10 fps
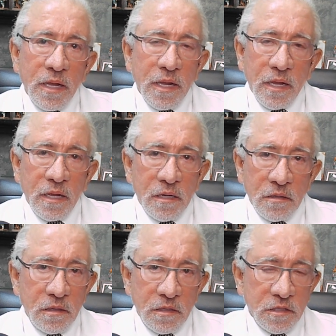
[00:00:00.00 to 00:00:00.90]
And
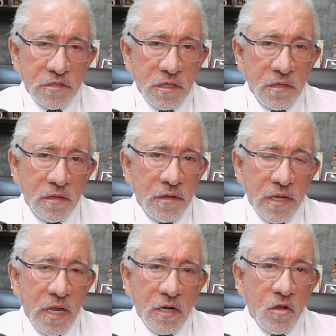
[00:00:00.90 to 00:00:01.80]
it is,
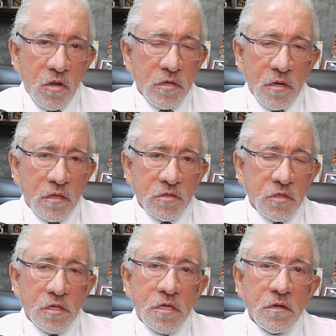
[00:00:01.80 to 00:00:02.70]
again, called
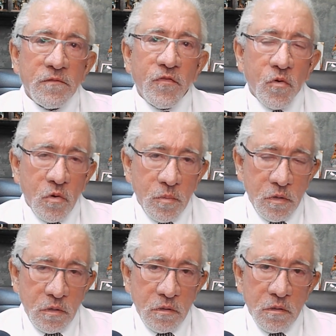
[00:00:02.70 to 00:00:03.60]
nostril
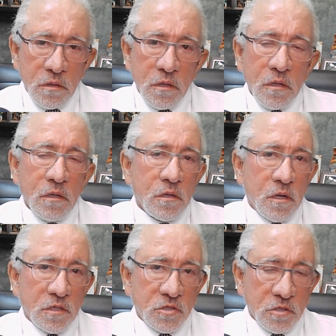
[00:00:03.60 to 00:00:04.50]
conformer,
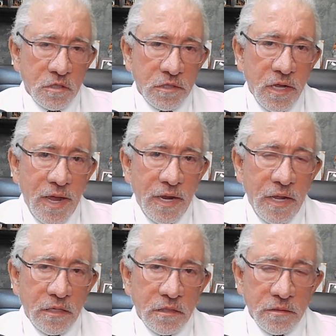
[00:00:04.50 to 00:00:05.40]
nostril
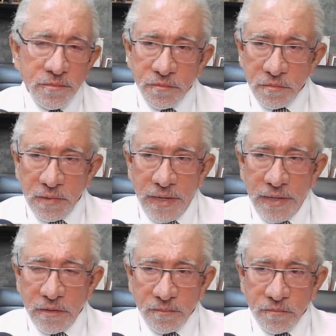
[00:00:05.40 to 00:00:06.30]
dilator.
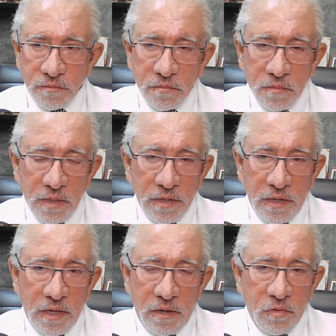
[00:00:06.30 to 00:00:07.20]
And
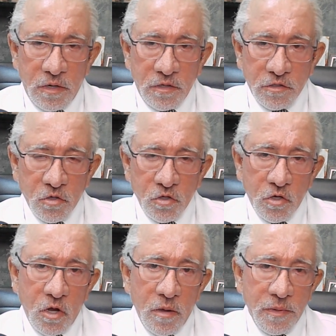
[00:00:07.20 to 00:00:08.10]
it is going to
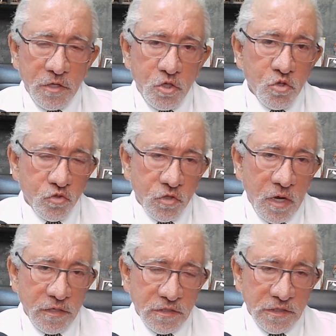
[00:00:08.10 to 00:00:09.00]
come in two
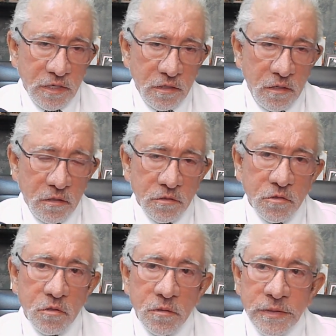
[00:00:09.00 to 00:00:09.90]
sizes
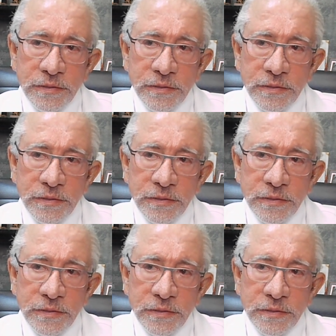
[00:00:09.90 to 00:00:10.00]
also,